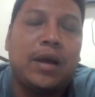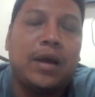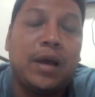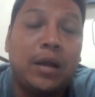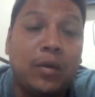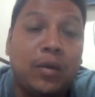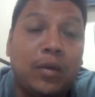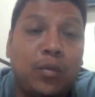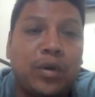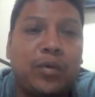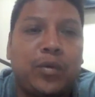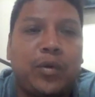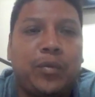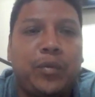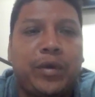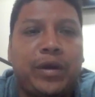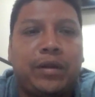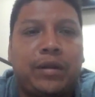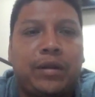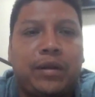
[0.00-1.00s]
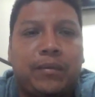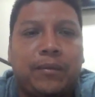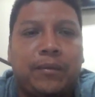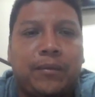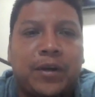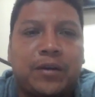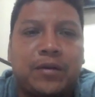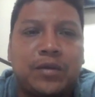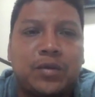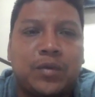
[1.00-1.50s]
and will remain,
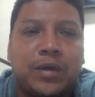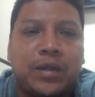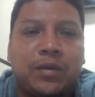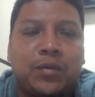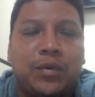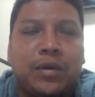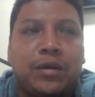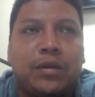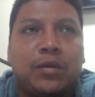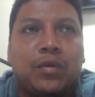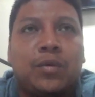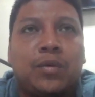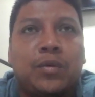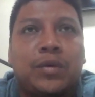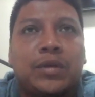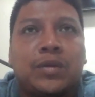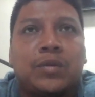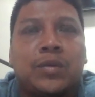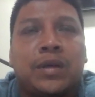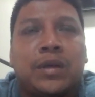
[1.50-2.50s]
because what we do is,